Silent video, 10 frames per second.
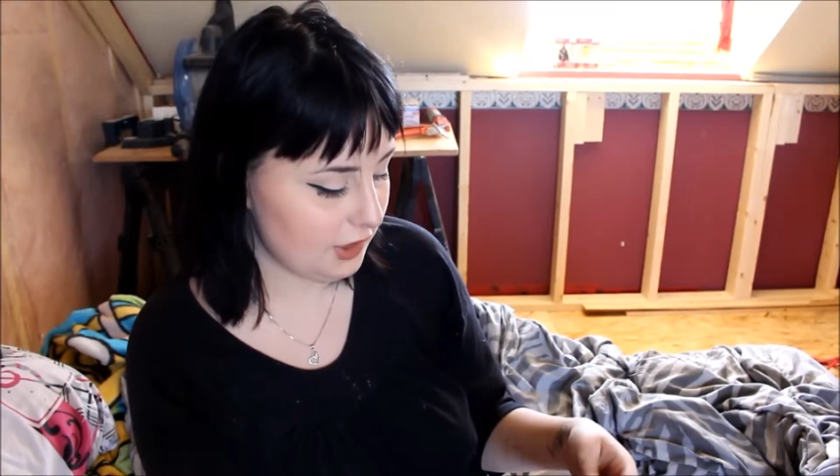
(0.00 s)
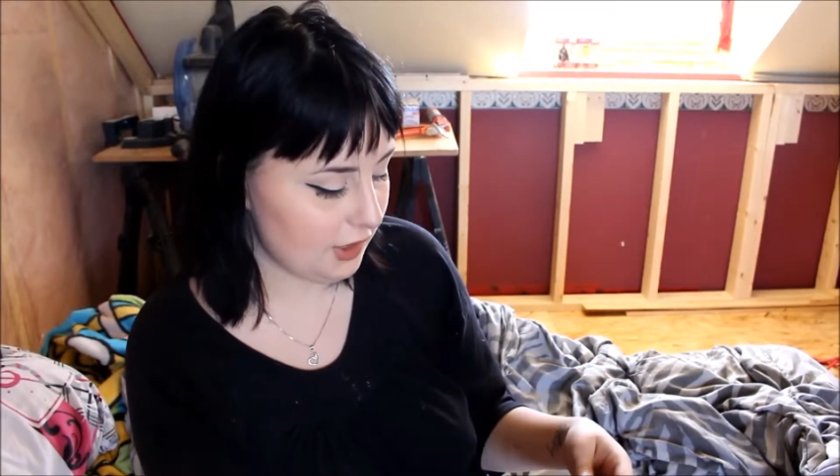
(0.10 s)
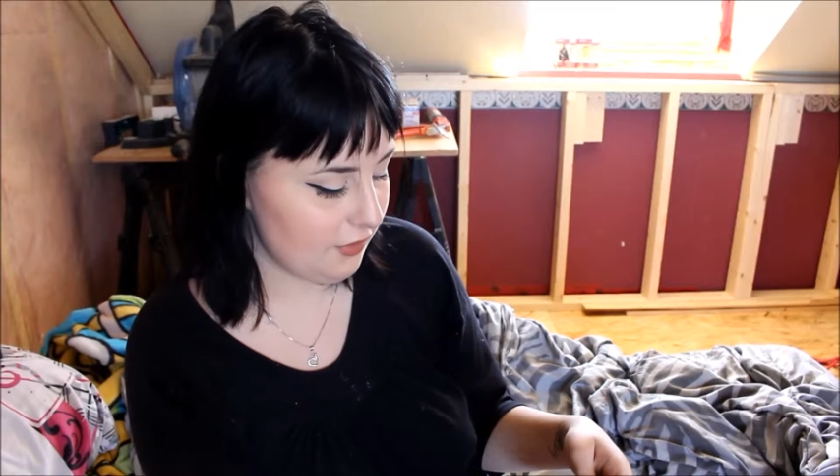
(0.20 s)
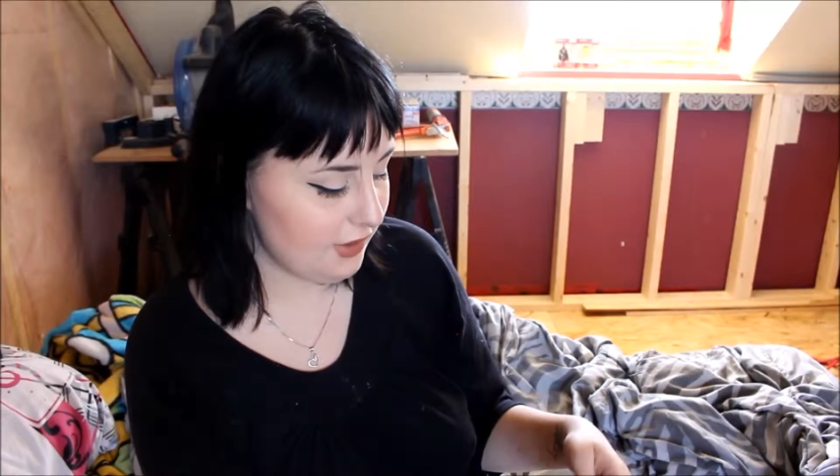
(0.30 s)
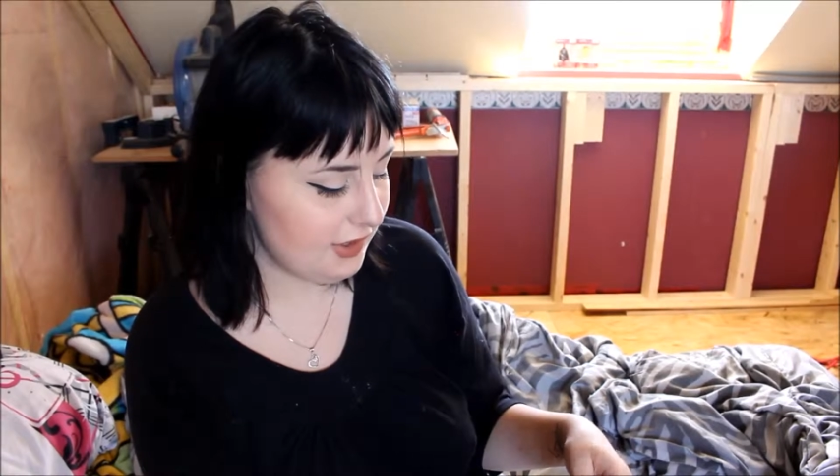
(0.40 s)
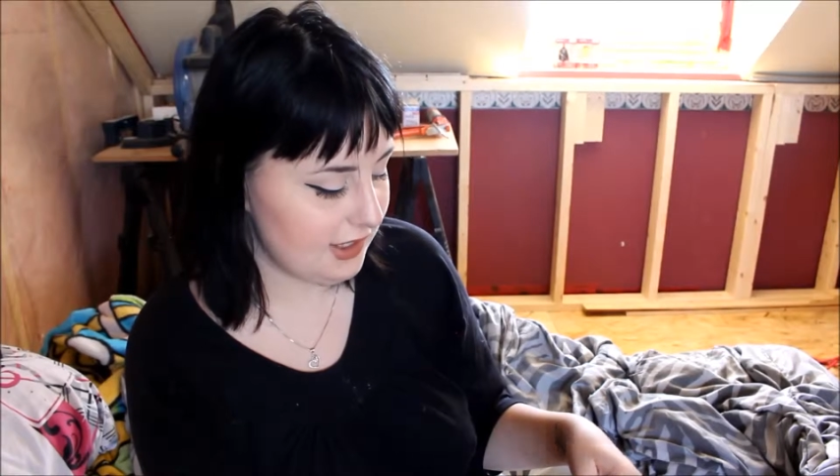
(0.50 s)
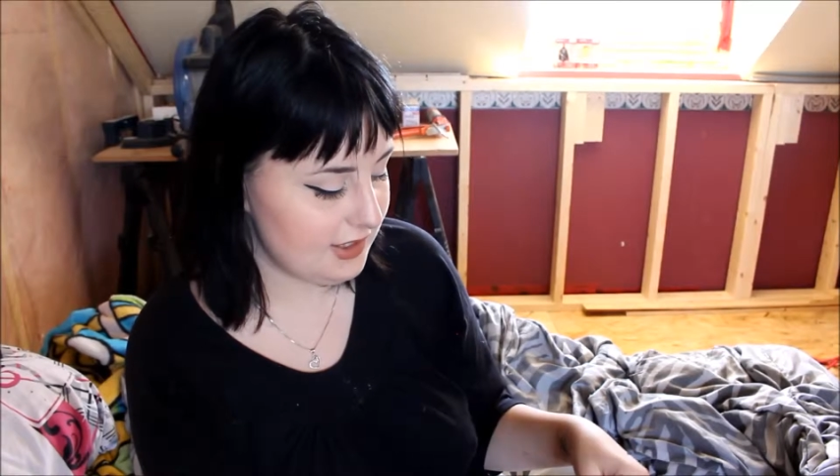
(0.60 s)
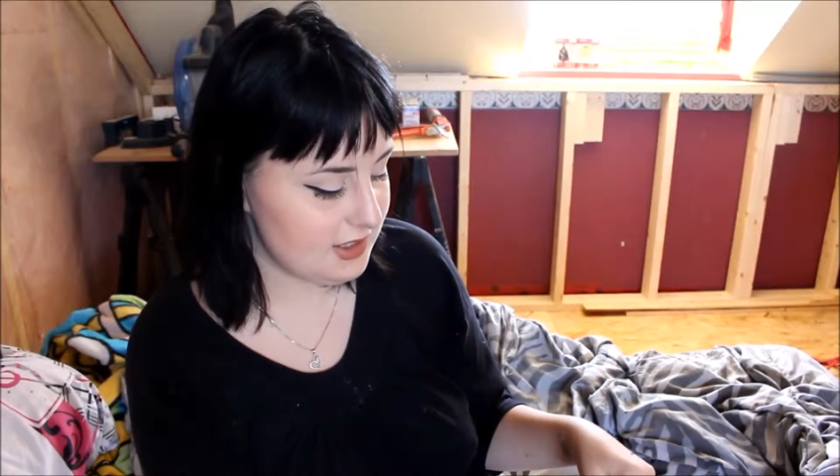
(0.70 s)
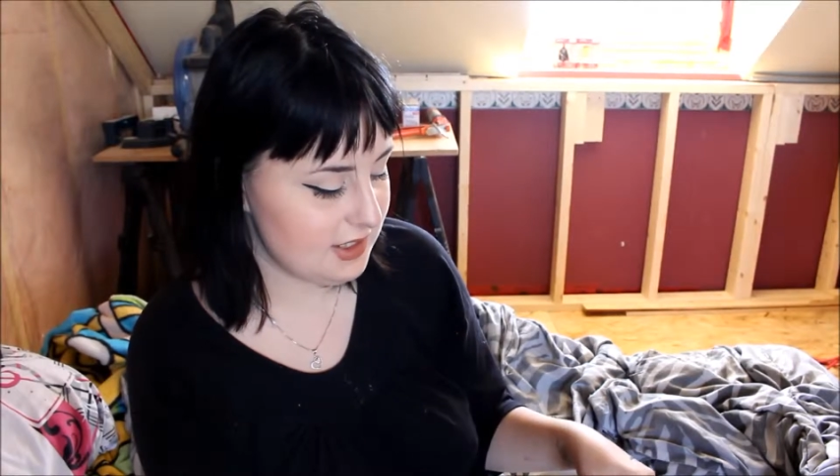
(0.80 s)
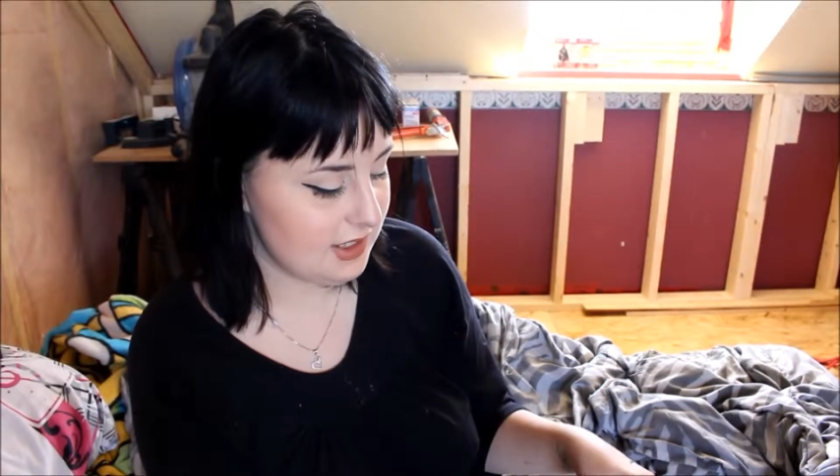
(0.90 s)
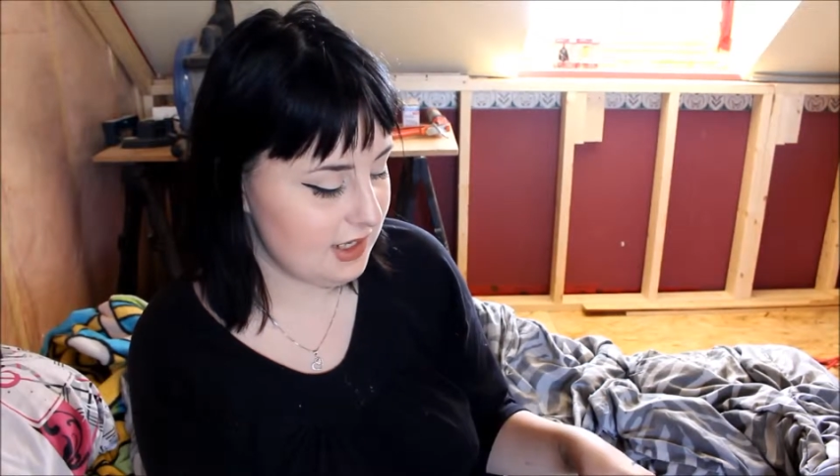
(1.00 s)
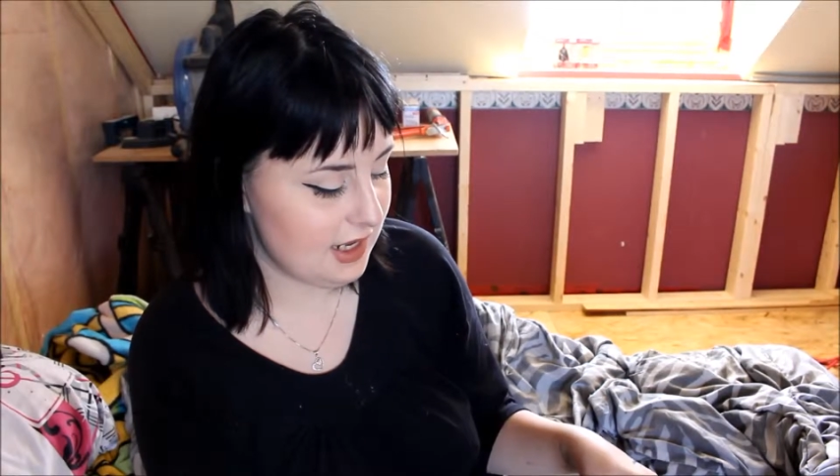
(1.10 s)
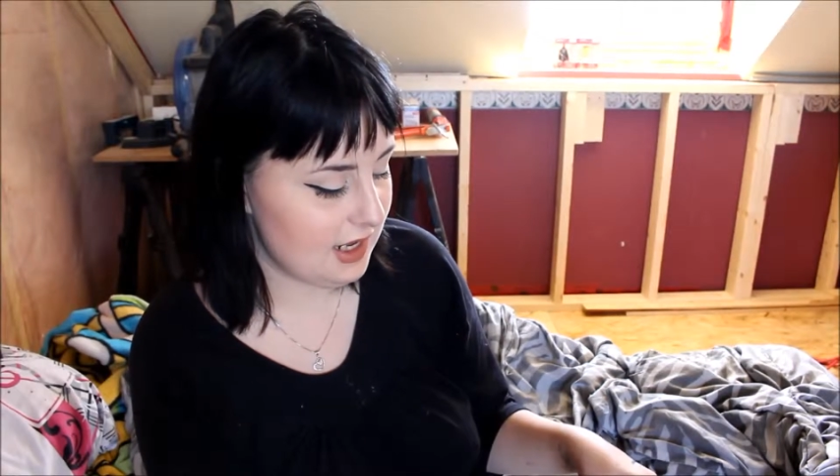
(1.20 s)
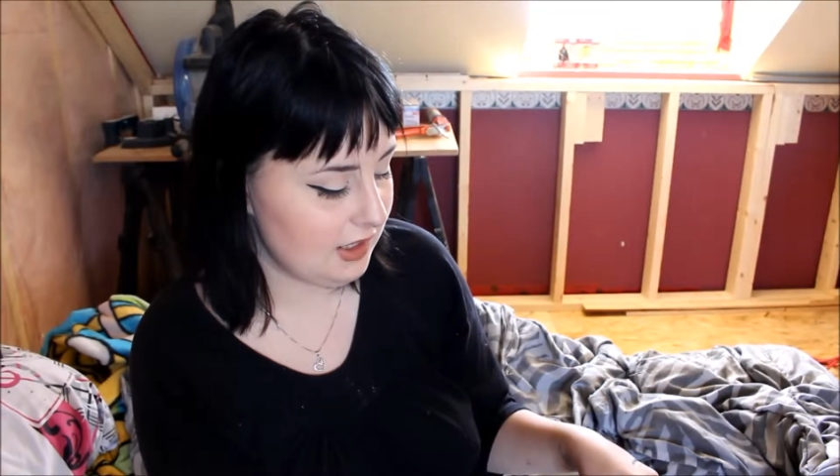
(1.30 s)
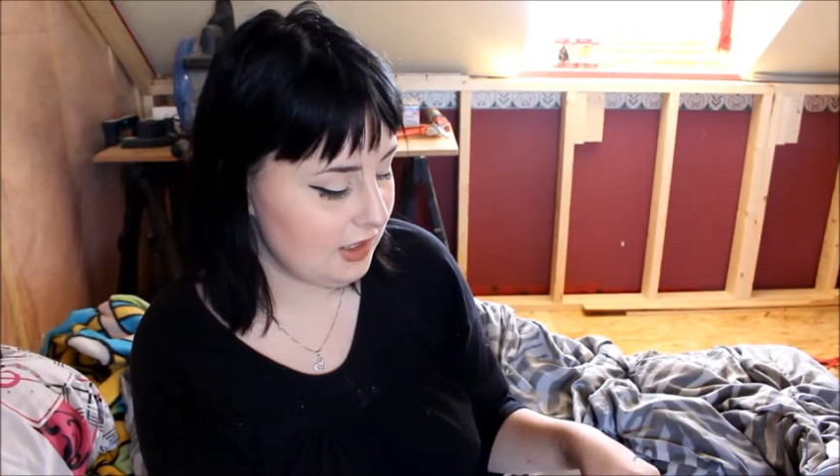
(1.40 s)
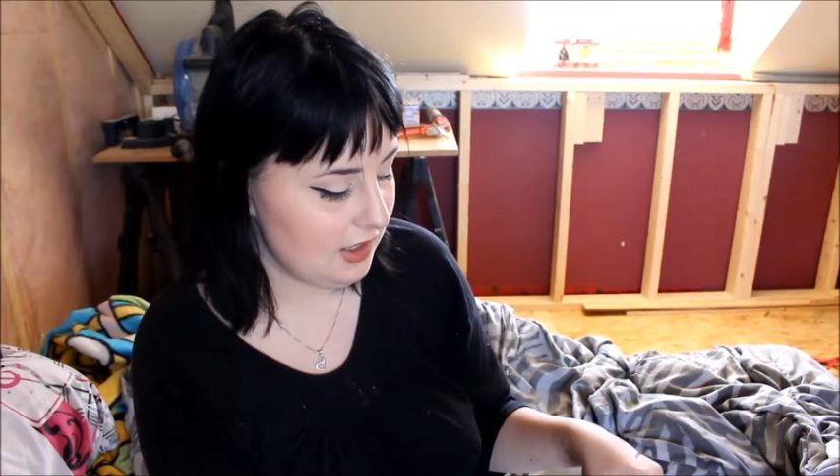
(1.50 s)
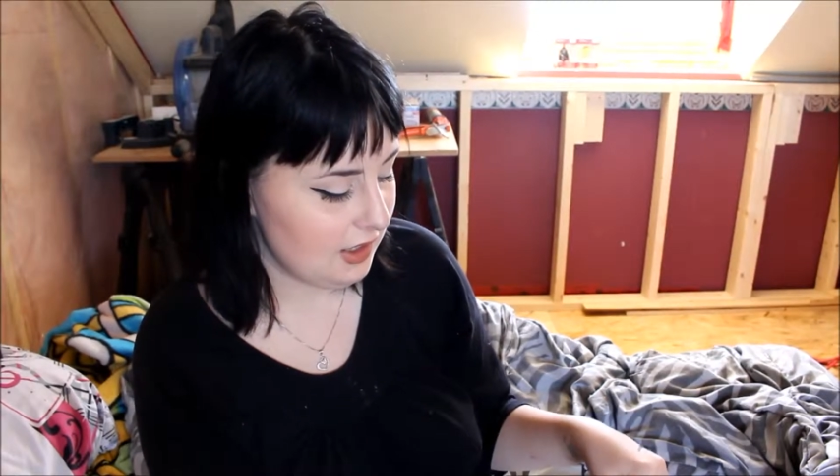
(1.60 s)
a lot of intensity and